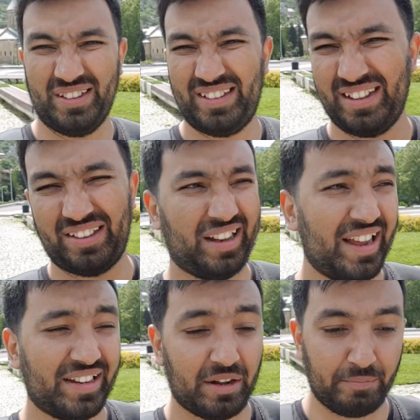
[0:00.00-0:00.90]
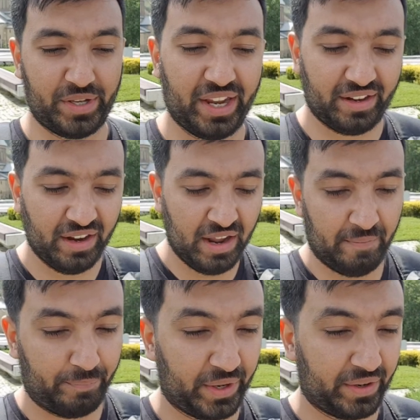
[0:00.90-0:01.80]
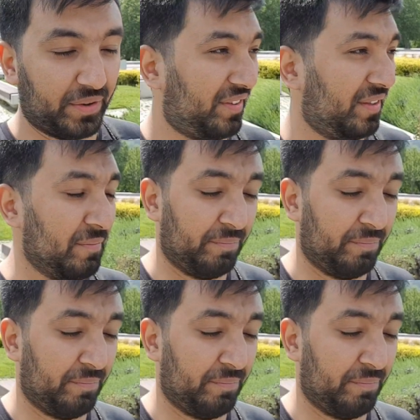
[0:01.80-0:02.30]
just a slight update because